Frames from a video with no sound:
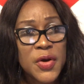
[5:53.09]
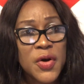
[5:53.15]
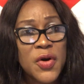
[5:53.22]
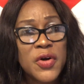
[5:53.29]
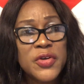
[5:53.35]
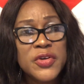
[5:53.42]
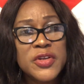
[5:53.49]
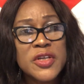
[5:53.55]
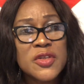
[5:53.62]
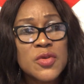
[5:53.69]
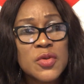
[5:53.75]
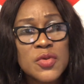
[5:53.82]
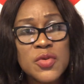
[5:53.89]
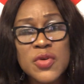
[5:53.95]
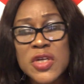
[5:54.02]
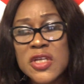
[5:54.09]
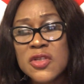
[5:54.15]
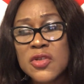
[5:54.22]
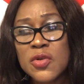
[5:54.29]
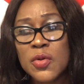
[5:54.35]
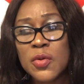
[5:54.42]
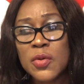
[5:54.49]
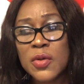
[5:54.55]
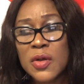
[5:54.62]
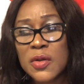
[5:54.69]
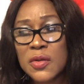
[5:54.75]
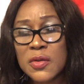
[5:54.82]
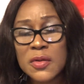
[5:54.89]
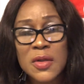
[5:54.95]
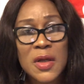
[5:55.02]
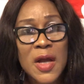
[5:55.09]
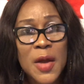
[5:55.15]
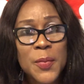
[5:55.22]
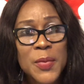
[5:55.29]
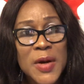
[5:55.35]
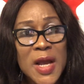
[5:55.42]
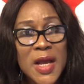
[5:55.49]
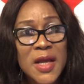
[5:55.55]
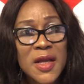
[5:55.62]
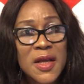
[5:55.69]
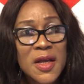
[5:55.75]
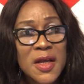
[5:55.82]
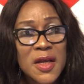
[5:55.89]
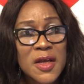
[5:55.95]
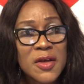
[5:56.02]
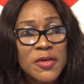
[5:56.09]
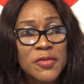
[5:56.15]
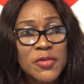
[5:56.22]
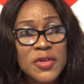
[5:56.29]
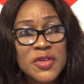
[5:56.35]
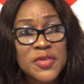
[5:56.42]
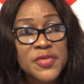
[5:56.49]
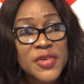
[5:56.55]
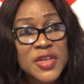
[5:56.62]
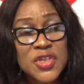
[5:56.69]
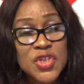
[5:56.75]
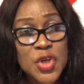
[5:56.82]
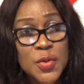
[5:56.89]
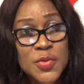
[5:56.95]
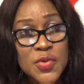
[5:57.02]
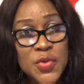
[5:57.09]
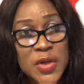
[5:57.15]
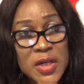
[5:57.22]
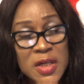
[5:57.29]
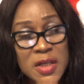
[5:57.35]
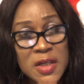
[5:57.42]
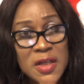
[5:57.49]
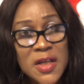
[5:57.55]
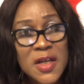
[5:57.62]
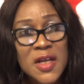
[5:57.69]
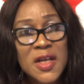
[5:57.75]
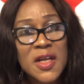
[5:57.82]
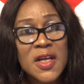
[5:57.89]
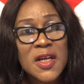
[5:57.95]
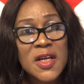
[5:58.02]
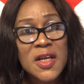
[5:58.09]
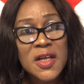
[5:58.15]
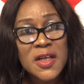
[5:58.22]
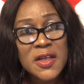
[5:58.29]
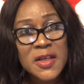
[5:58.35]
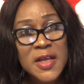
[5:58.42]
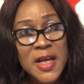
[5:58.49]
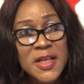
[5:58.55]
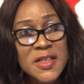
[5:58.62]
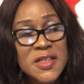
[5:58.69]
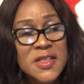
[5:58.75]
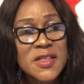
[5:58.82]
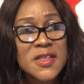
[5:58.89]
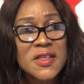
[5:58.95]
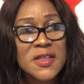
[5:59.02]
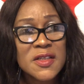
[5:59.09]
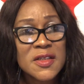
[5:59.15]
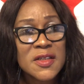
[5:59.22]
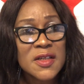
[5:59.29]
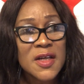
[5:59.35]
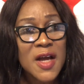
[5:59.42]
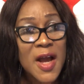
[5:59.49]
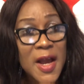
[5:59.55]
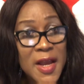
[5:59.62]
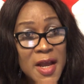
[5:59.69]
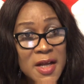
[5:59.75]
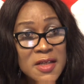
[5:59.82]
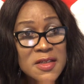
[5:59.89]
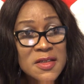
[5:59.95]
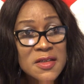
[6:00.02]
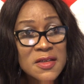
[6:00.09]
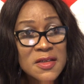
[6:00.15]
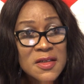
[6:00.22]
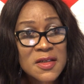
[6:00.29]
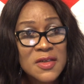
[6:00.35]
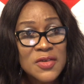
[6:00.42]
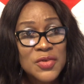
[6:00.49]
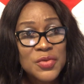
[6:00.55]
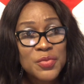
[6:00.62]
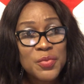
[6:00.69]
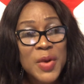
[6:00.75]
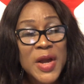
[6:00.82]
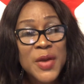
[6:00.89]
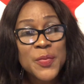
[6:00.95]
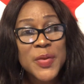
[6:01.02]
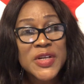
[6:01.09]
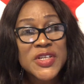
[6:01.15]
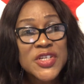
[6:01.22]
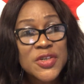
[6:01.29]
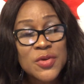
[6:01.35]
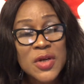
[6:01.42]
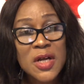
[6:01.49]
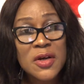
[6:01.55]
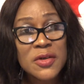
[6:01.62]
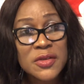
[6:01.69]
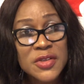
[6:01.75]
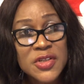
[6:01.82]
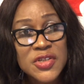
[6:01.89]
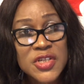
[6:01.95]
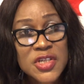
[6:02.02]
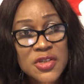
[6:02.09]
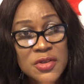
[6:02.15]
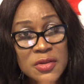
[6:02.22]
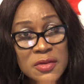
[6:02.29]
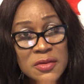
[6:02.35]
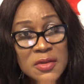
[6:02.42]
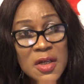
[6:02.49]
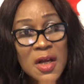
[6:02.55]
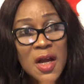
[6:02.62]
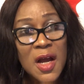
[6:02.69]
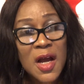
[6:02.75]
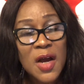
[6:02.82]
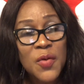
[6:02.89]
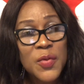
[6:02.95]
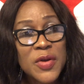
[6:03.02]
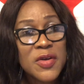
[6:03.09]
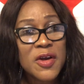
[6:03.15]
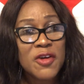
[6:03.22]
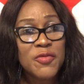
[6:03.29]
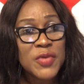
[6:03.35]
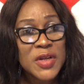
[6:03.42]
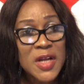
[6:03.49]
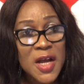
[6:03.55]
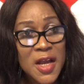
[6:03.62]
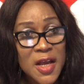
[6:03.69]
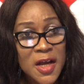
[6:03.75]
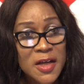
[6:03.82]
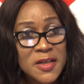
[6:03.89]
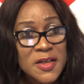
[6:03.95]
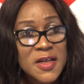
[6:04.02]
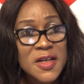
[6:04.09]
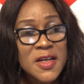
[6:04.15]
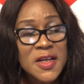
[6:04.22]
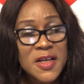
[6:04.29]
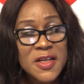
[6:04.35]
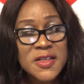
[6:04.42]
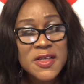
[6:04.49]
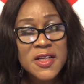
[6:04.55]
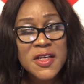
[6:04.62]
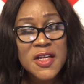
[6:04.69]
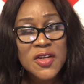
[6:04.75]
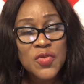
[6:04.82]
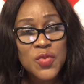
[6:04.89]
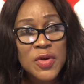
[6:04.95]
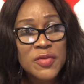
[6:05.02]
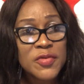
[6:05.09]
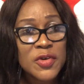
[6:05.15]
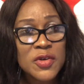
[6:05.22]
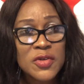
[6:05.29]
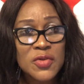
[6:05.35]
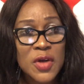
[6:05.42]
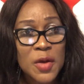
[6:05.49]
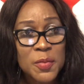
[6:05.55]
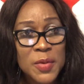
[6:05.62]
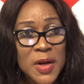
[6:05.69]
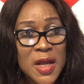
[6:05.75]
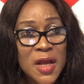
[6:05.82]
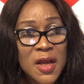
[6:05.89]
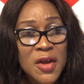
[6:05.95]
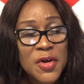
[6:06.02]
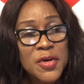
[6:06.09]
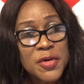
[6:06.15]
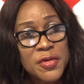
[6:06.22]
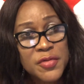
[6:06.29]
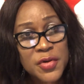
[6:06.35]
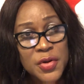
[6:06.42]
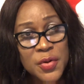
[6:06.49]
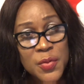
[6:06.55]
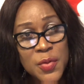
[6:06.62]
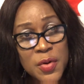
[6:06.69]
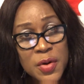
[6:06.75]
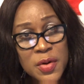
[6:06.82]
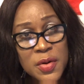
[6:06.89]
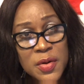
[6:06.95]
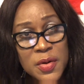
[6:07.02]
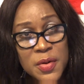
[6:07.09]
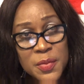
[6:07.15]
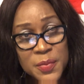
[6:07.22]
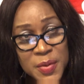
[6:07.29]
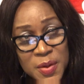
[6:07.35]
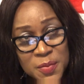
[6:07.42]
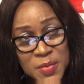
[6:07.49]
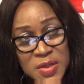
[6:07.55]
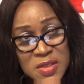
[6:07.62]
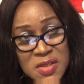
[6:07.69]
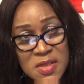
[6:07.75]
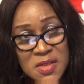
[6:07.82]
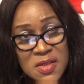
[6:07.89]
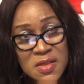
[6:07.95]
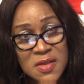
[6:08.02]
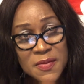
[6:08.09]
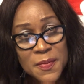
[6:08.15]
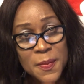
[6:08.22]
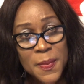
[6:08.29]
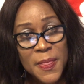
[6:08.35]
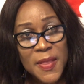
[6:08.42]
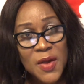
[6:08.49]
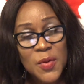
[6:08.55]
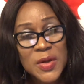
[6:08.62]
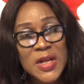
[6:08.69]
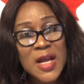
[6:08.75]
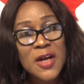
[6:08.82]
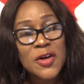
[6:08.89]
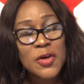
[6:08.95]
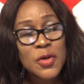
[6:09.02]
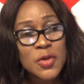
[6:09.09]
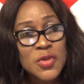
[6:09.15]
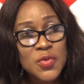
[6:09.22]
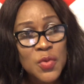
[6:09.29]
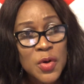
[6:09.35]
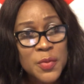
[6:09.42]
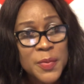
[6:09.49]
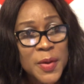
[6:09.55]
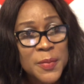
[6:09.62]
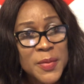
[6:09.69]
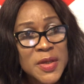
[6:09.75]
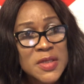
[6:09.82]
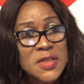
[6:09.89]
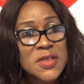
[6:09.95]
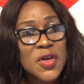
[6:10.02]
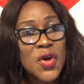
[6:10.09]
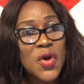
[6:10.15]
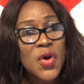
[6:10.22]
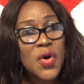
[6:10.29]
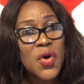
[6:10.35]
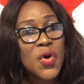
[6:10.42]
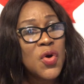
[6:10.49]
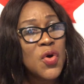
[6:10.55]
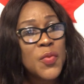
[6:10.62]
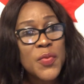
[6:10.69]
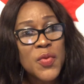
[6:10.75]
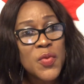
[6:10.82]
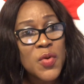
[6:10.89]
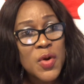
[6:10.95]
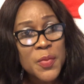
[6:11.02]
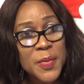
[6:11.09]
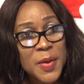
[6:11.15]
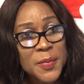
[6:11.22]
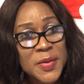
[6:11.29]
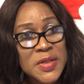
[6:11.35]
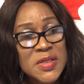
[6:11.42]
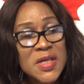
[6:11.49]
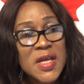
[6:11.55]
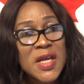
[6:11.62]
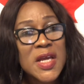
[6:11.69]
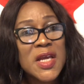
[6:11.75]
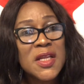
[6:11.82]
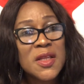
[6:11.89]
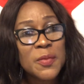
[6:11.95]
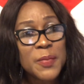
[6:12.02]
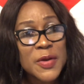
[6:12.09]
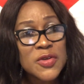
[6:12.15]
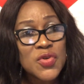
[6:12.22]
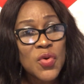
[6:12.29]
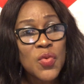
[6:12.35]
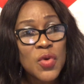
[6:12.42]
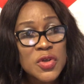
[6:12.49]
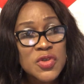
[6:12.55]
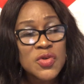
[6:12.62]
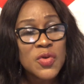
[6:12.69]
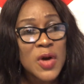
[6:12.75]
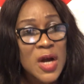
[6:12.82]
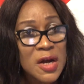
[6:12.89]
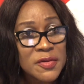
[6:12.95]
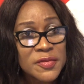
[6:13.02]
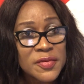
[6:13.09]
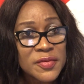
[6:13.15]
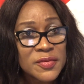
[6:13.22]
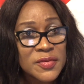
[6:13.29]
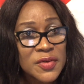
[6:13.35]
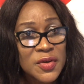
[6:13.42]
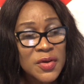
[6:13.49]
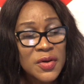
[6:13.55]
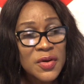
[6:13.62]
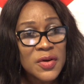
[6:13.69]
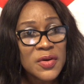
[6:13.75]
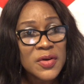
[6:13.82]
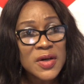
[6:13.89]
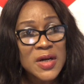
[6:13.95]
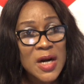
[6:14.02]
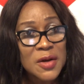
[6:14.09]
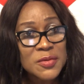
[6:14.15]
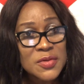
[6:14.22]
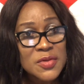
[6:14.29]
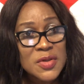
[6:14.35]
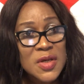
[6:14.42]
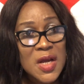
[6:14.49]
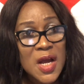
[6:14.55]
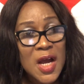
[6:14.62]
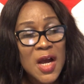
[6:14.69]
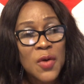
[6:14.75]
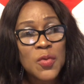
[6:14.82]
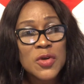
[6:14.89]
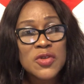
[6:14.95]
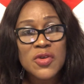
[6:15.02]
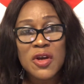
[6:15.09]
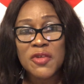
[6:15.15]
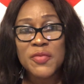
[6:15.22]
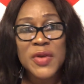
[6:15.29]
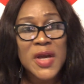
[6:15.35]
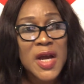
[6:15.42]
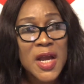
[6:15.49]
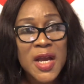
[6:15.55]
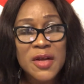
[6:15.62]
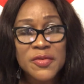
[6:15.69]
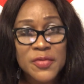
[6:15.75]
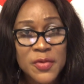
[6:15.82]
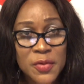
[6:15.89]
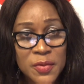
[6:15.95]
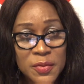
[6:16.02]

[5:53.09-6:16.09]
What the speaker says: All you need to do is to apply for different jobs quickly. Get hired by a particular organization, and you have been hired, it's a lead way for you to apply for your work permits, whether closed work permit or open work permit. It depends on what you have on ground and what you have been hired for.